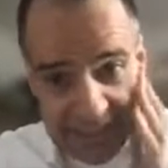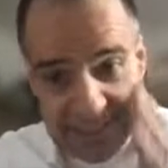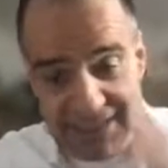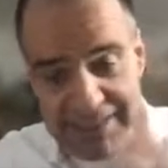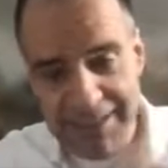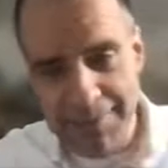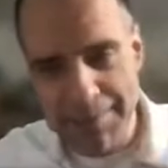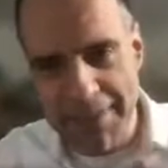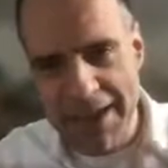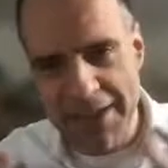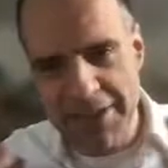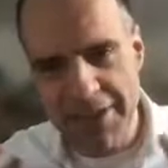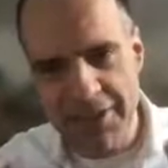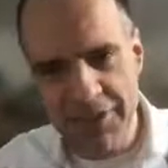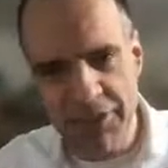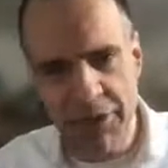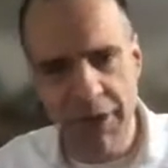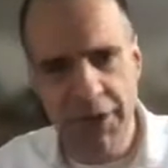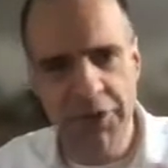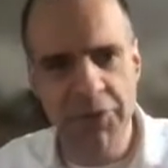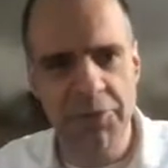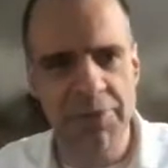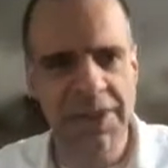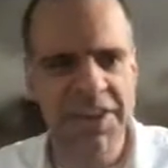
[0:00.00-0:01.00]
a method
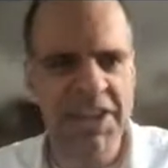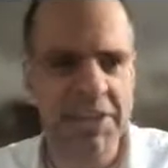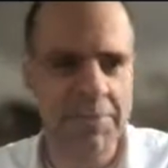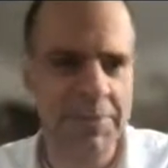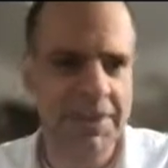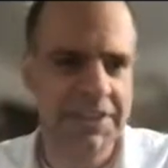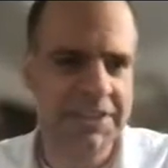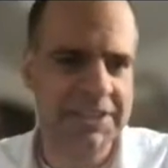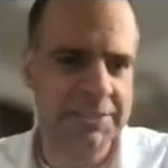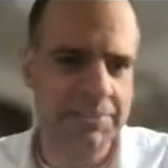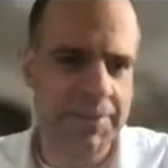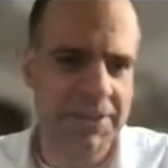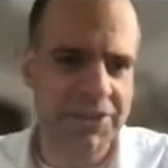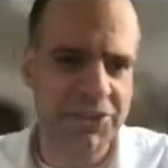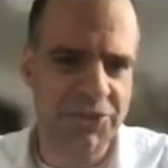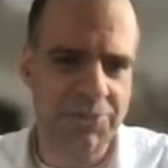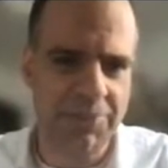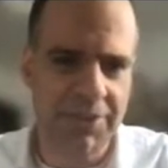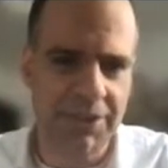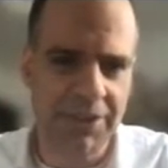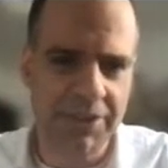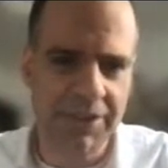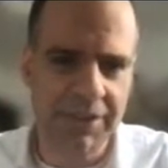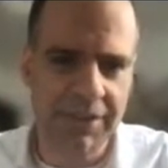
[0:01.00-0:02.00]
called randomized
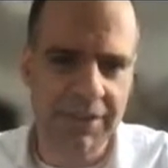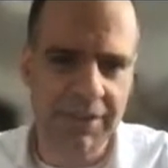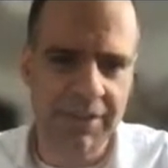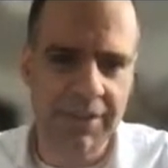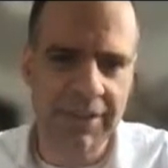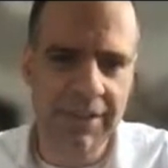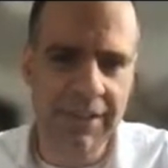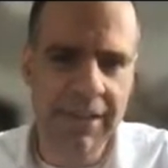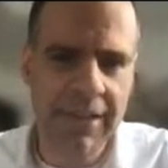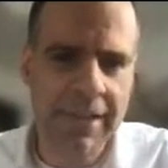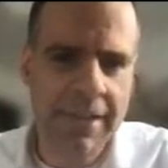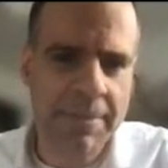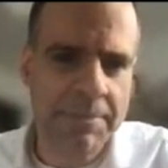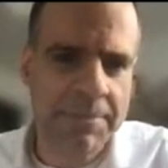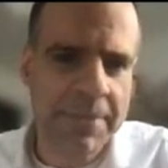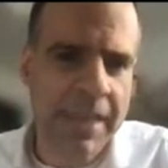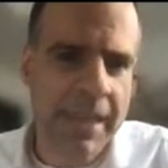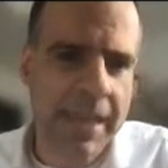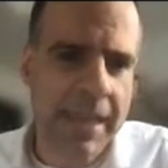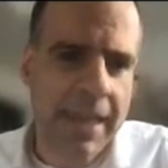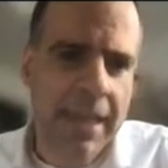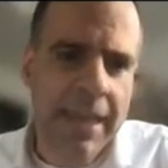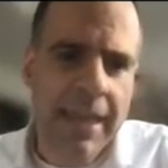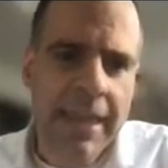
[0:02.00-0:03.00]
benchmarking,
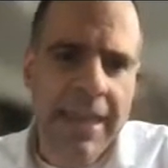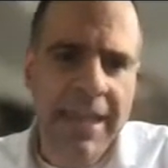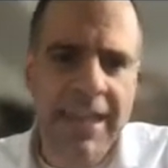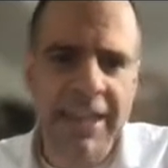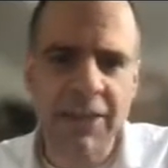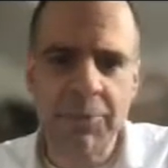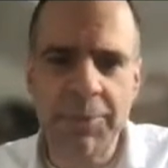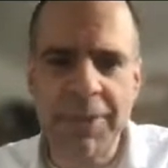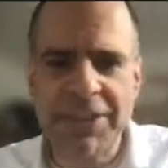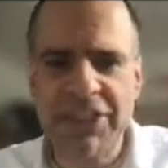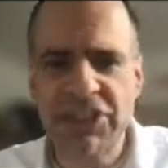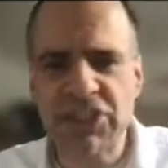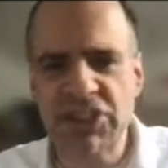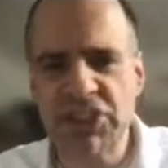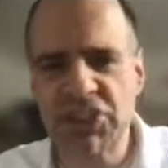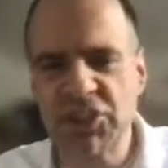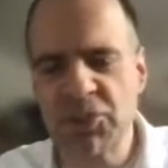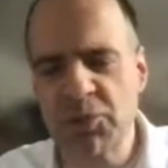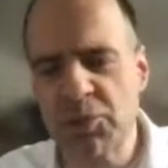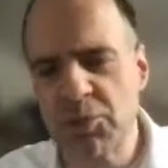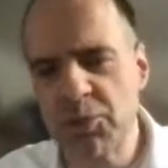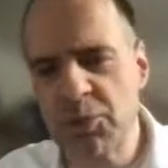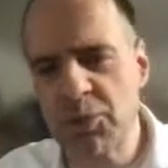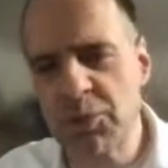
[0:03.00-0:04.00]
in which
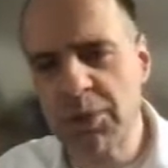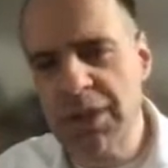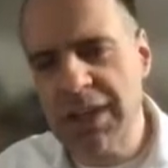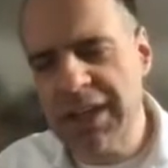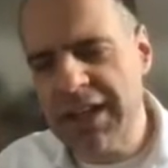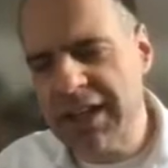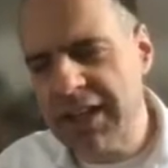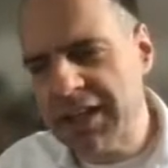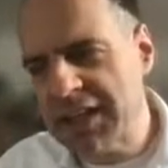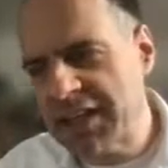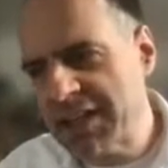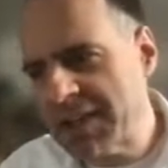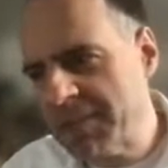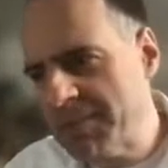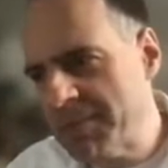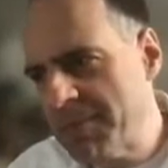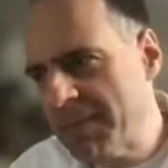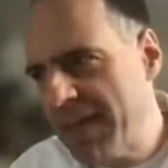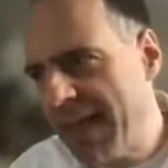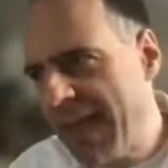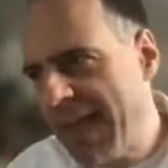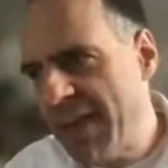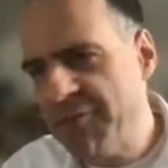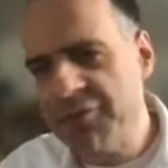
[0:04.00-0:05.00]
you
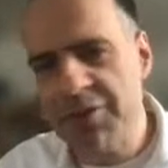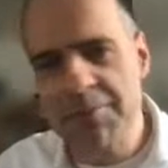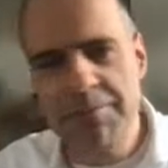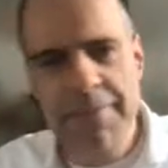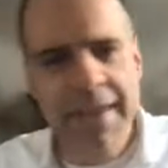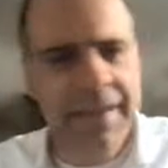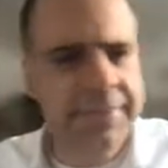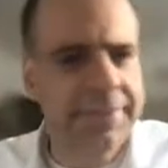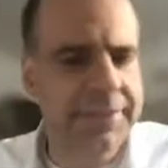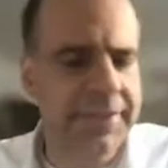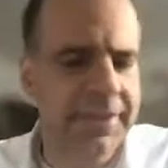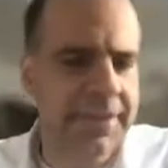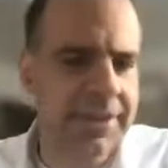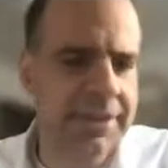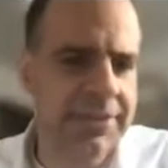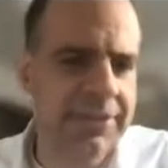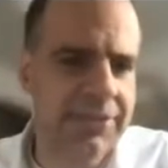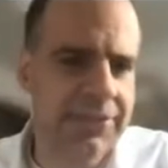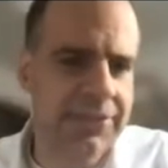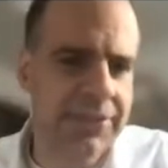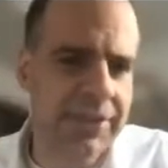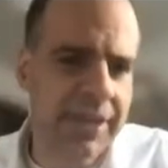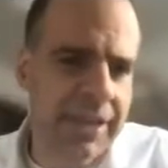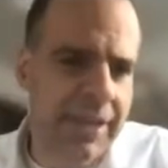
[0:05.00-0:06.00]
have a method
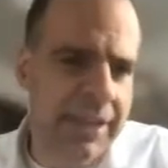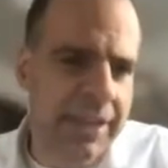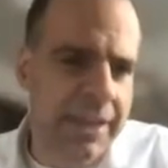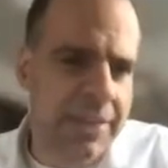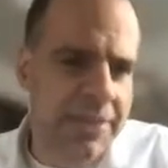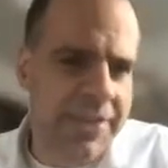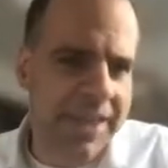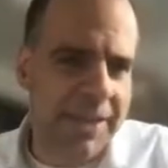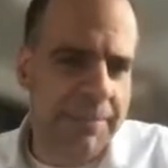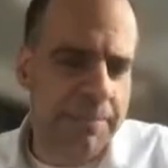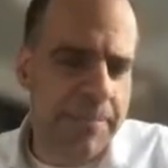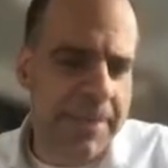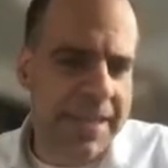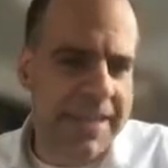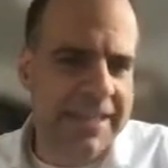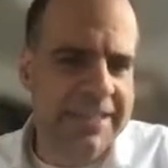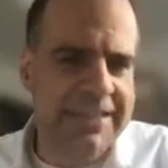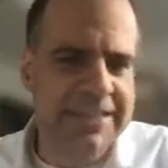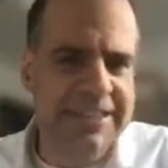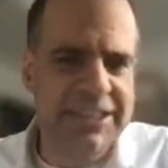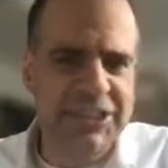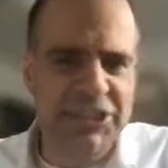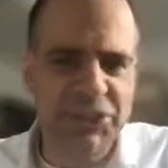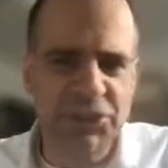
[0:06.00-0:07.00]
that
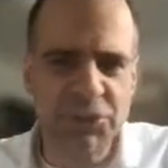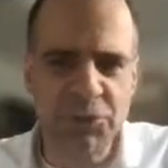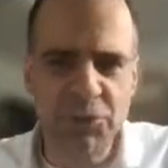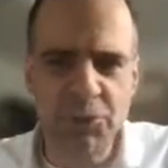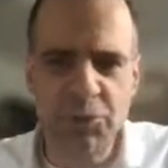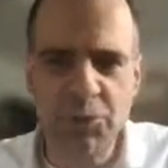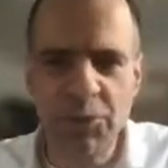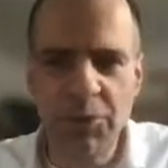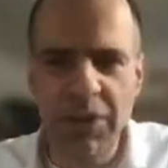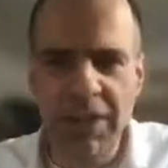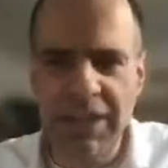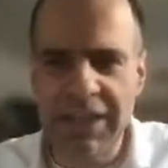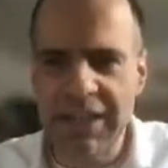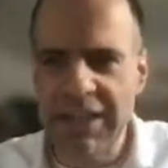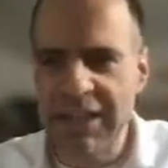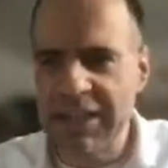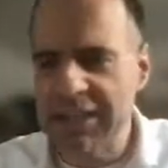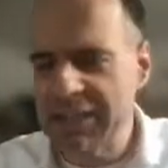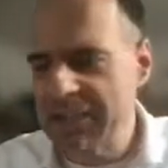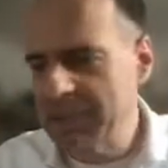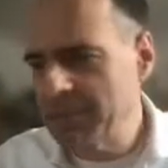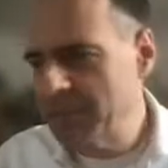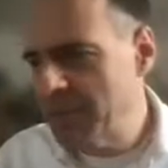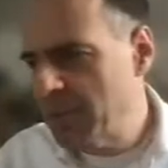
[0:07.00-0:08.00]
makes you
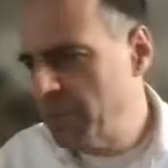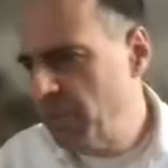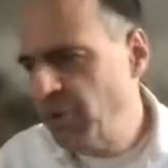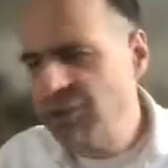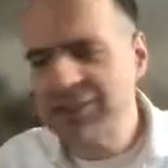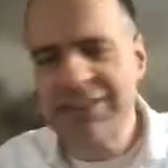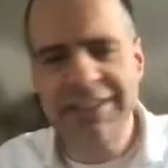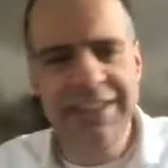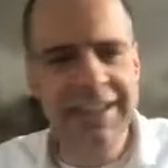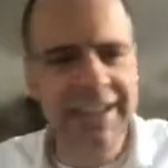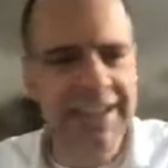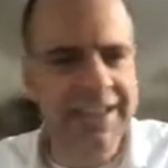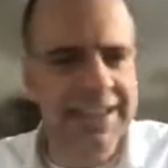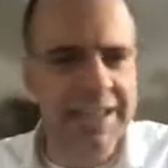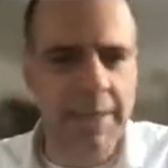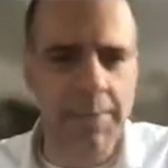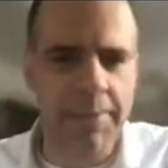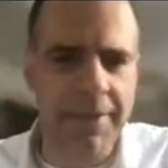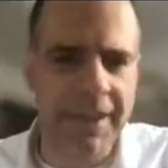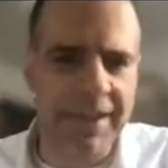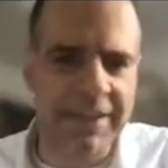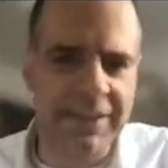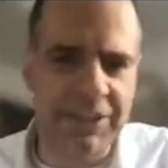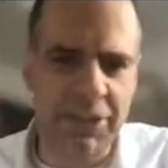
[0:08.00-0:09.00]
mostly
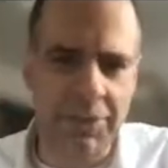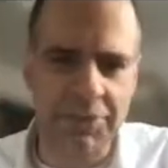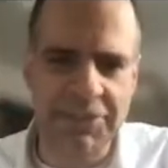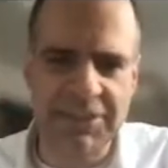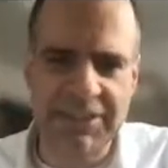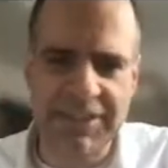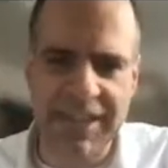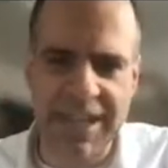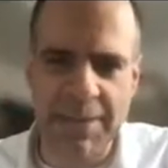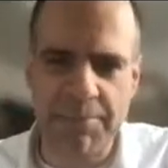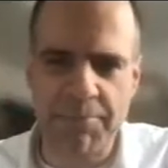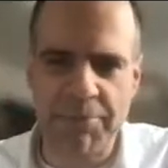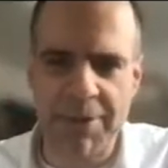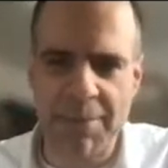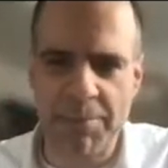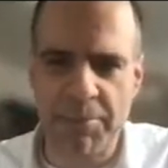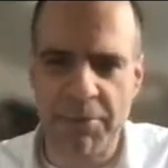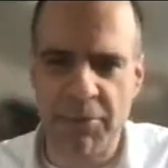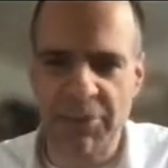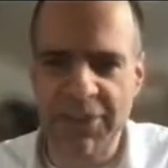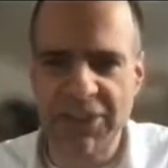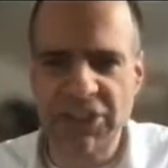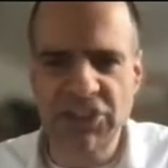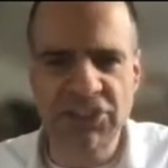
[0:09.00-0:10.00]
independent of state
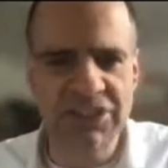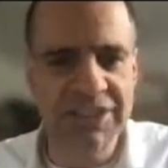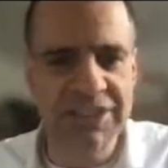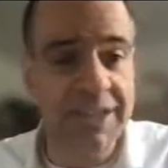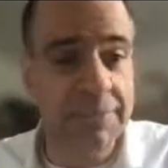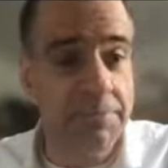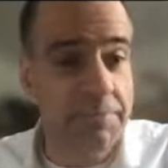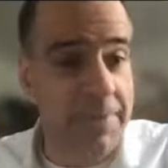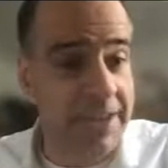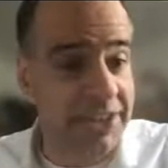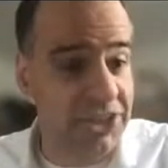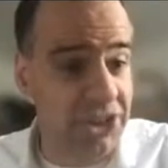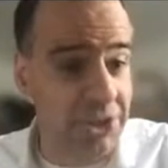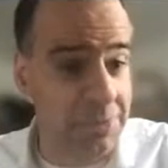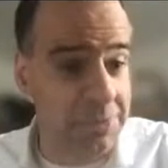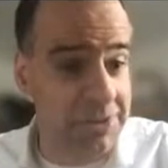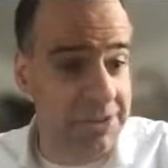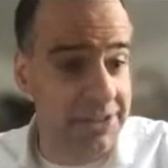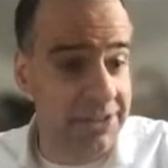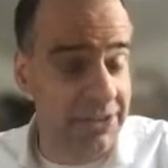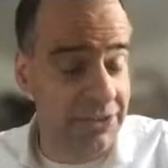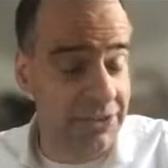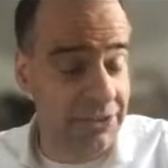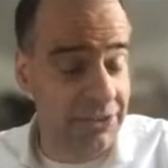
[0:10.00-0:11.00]
preparation and
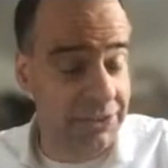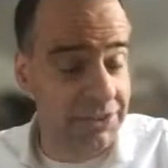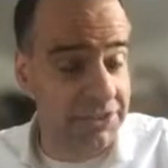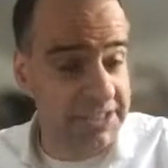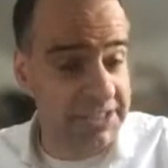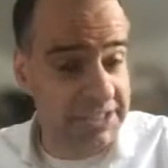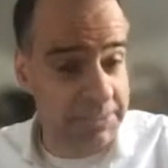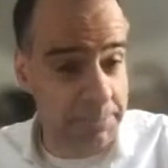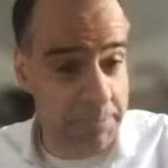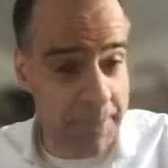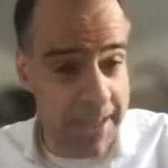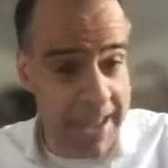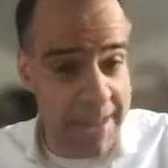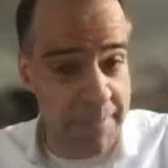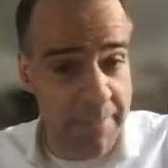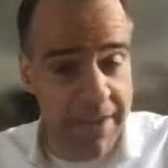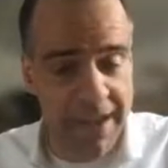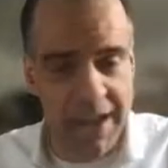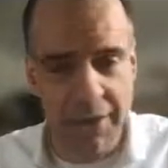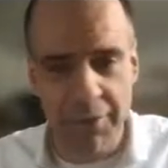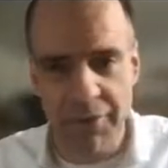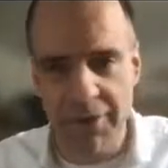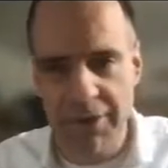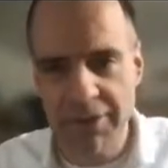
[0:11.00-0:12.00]
measurement, or SPAM
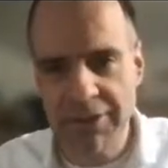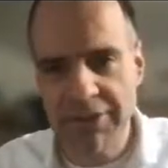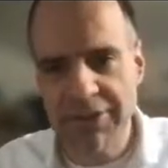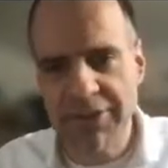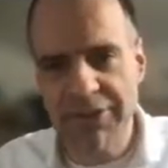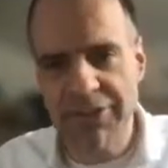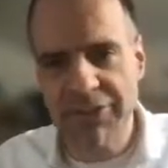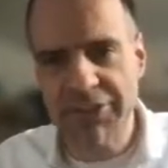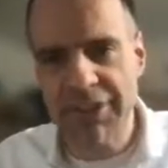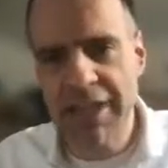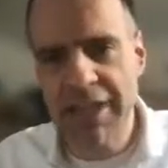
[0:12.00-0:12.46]
errors.